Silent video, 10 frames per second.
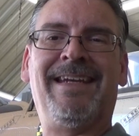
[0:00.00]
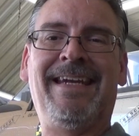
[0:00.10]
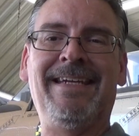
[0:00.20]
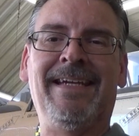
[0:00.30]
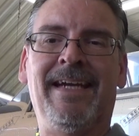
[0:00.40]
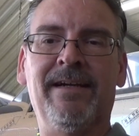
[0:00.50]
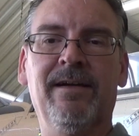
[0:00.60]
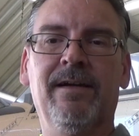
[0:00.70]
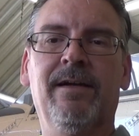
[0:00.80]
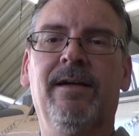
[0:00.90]
keying
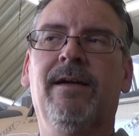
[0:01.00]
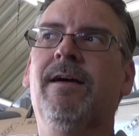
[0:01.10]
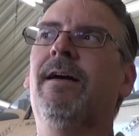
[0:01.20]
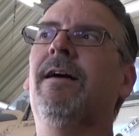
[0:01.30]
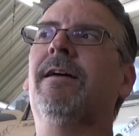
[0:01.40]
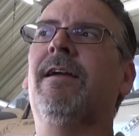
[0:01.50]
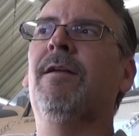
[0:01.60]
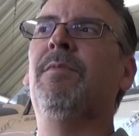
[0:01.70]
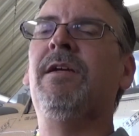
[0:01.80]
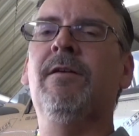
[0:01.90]

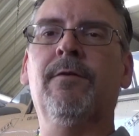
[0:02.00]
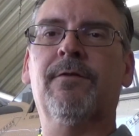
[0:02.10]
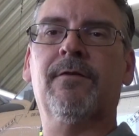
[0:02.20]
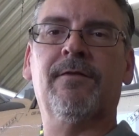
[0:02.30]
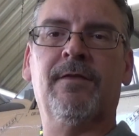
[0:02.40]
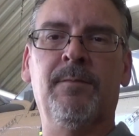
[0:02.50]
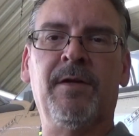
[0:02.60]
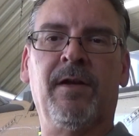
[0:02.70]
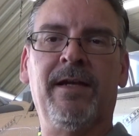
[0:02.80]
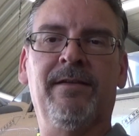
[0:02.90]
can be used to
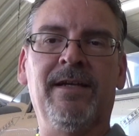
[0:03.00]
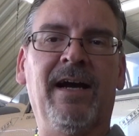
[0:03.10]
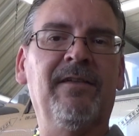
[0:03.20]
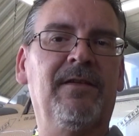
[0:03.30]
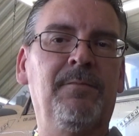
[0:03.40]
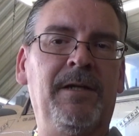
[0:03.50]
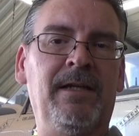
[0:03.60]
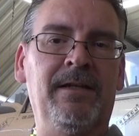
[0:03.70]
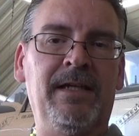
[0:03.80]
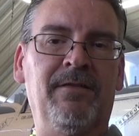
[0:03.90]
simulate the
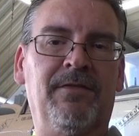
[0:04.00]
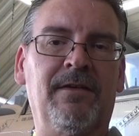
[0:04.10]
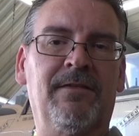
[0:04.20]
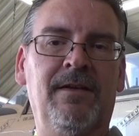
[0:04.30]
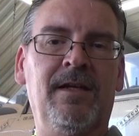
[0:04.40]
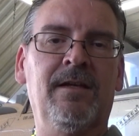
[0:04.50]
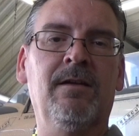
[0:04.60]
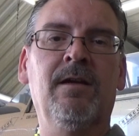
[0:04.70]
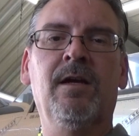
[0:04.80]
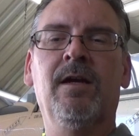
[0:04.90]
ICP in the F-16
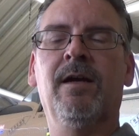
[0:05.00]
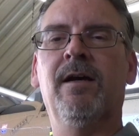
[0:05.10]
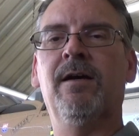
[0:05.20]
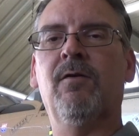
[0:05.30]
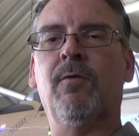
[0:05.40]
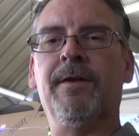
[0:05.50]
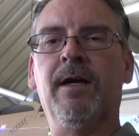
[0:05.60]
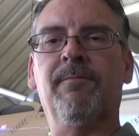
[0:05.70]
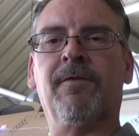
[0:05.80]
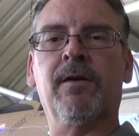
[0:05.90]
or the
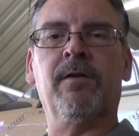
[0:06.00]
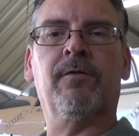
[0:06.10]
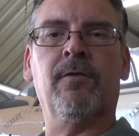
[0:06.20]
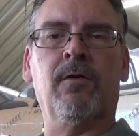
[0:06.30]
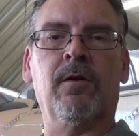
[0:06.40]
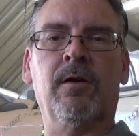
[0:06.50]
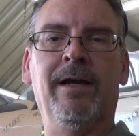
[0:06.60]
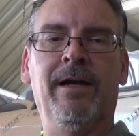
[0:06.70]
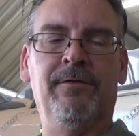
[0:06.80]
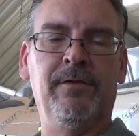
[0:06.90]
upfront controller
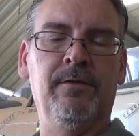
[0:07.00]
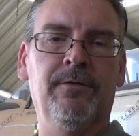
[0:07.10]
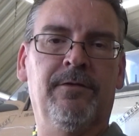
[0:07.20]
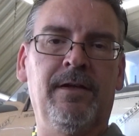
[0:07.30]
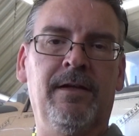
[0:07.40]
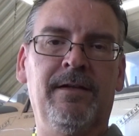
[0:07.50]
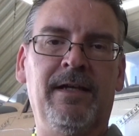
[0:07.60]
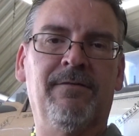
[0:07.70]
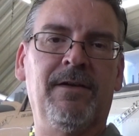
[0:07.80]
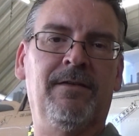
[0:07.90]
as used in
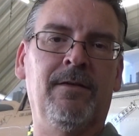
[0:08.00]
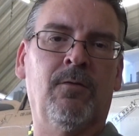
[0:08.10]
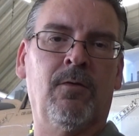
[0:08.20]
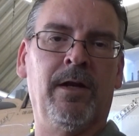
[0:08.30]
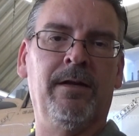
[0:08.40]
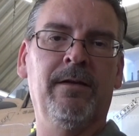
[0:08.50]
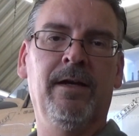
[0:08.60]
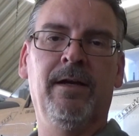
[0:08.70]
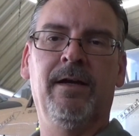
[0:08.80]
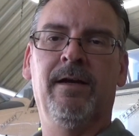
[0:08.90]
the F-18 Hornet
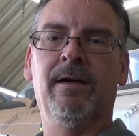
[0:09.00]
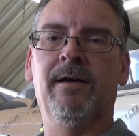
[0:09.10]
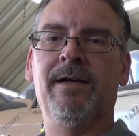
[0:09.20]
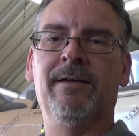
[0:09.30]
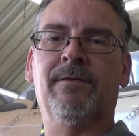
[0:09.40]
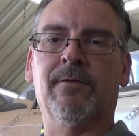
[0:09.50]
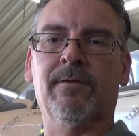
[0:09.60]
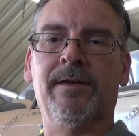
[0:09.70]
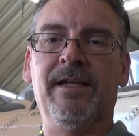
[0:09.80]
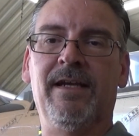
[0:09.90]
and
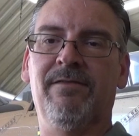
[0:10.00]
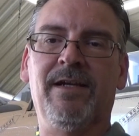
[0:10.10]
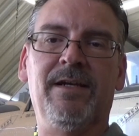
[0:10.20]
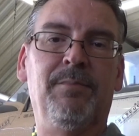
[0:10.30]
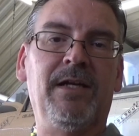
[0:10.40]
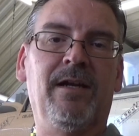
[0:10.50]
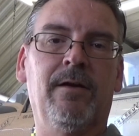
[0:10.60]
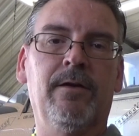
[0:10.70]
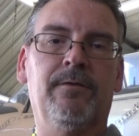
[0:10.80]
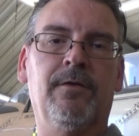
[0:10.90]
certainly the AV-8B
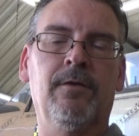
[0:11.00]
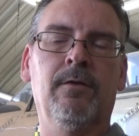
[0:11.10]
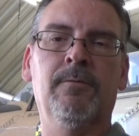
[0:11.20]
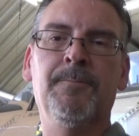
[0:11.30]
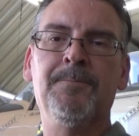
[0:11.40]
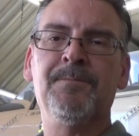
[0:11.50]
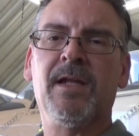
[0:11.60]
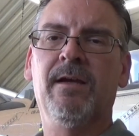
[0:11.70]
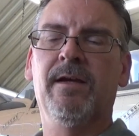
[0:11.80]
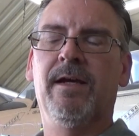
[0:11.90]
Harrier 2.
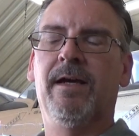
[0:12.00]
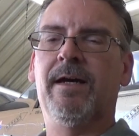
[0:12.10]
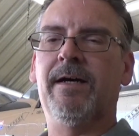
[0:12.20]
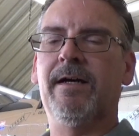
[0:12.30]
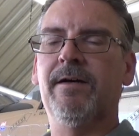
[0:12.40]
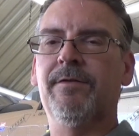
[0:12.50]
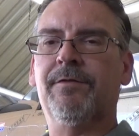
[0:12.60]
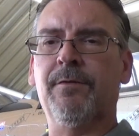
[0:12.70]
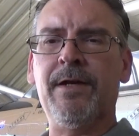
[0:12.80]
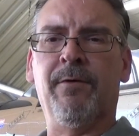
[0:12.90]

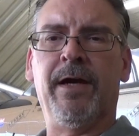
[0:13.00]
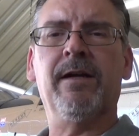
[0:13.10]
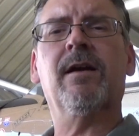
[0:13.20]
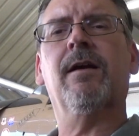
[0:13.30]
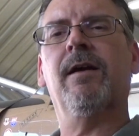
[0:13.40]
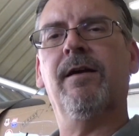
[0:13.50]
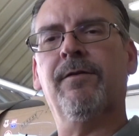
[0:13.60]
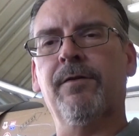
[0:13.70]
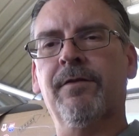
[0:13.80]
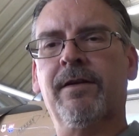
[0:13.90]
So anyway,
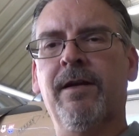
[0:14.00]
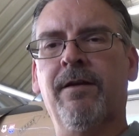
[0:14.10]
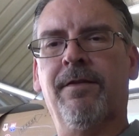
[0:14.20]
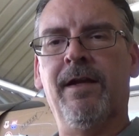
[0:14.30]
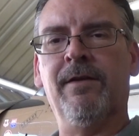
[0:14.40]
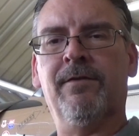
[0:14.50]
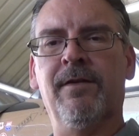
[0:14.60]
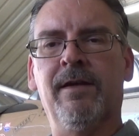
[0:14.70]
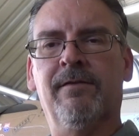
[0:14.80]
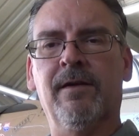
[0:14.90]
those are the kind of things
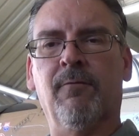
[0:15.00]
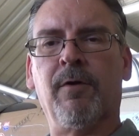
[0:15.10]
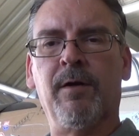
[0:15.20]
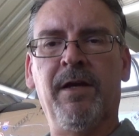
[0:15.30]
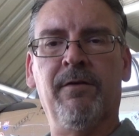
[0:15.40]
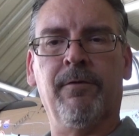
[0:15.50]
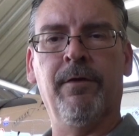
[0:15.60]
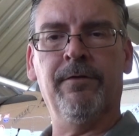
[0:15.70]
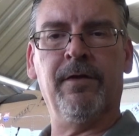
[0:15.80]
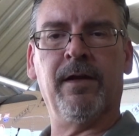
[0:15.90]
that we're going
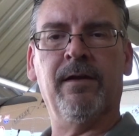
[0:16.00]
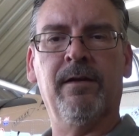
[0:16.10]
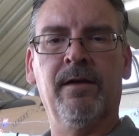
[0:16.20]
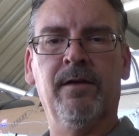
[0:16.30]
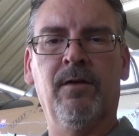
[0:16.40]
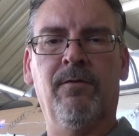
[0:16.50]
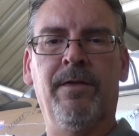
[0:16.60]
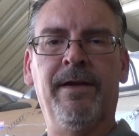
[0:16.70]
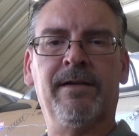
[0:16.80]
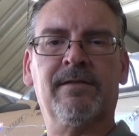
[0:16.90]
introducing over
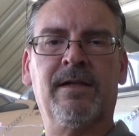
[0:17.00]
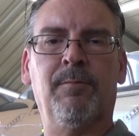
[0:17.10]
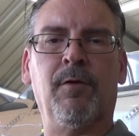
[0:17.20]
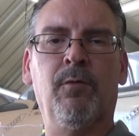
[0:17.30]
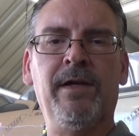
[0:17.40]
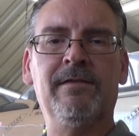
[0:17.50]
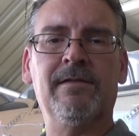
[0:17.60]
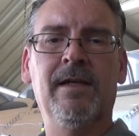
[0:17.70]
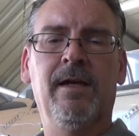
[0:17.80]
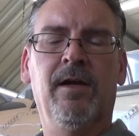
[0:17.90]
the next couple of weeks.
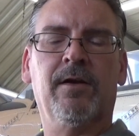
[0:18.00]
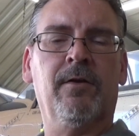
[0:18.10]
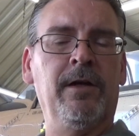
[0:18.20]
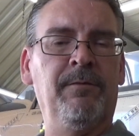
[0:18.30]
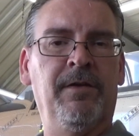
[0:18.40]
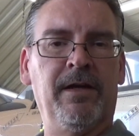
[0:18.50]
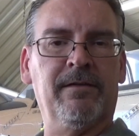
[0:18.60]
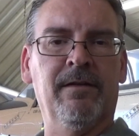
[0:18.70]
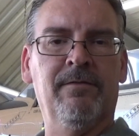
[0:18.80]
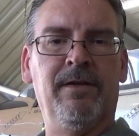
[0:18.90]
Current
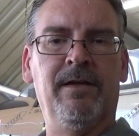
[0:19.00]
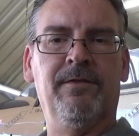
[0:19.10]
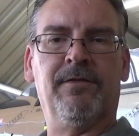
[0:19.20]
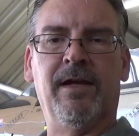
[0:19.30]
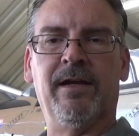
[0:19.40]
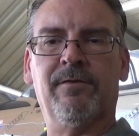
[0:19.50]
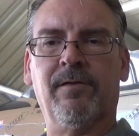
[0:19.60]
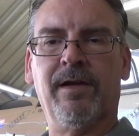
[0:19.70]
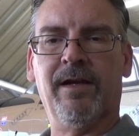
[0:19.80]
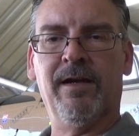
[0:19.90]
objective is to
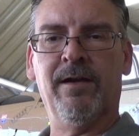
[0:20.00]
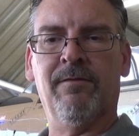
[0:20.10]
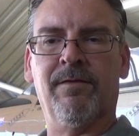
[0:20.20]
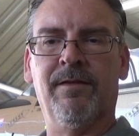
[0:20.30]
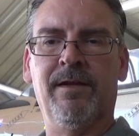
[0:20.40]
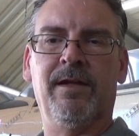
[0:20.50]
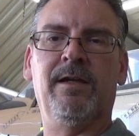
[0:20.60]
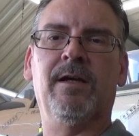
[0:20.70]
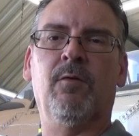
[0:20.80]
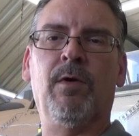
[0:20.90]
actually have
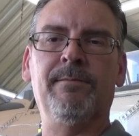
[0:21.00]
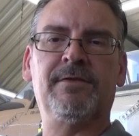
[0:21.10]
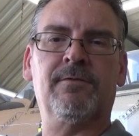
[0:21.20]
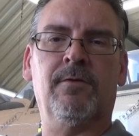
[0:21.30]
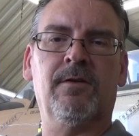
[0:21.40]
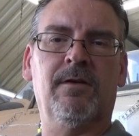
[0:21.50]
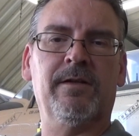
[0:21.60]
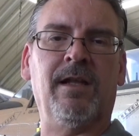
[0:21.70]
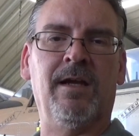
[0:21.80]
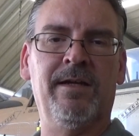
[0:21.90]
the web store
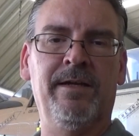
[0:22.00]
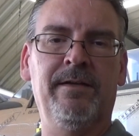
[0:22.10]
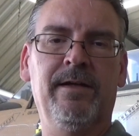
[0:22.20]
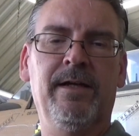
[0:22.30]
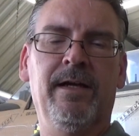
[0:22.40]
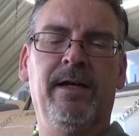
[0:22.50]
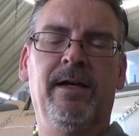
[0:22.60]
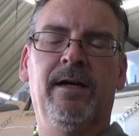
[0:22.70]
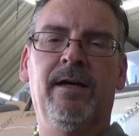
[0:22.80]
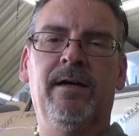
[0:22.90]
online
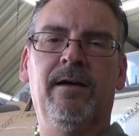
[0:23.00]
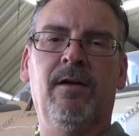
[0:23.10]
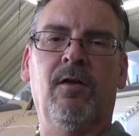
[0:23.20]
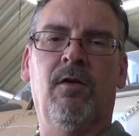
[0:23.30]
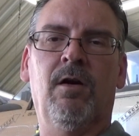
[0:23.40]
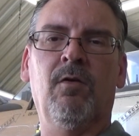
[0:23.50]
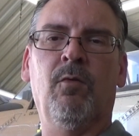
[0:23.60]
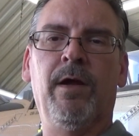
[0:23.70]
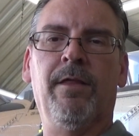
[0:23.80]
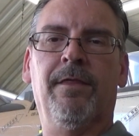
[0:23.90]
along
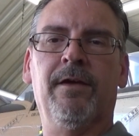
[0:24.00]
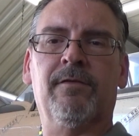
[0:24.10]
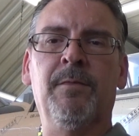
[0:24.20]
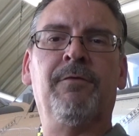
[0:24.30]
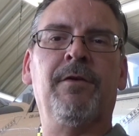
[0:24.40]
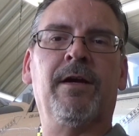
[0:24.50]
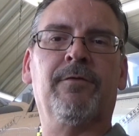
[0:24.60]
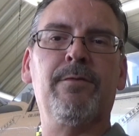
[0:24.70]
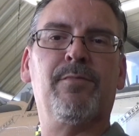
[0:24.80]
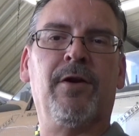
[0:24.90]
with some
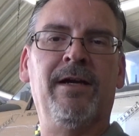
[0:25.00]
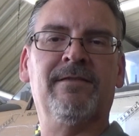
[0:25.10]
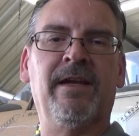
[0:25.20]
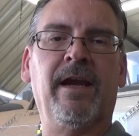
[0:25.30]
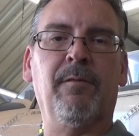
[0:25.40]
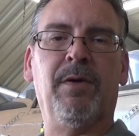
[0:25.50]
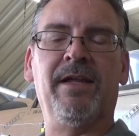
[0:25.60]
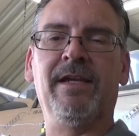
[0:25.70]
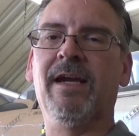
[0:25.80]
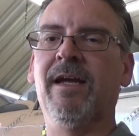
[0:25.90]
introductory pricing by
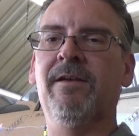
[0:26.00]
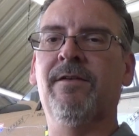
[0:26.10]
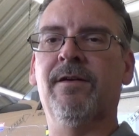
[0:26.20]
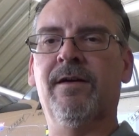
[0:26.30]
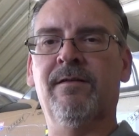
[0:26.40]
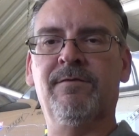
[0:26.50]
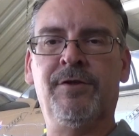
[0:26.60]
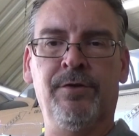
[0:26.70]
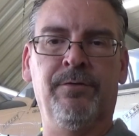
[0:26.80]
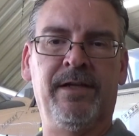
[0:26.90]
the end of
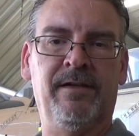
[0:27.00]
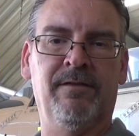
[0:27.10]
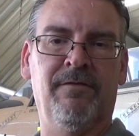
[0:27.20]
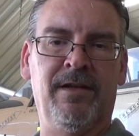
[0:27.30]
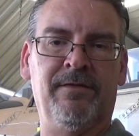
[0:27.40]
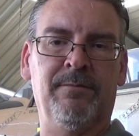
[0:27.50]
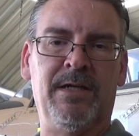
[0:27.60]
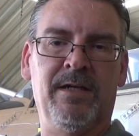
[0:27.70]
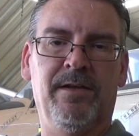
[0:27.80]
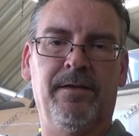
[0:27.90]
June, the end of this
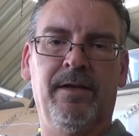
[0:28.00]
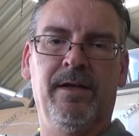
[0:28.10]
month.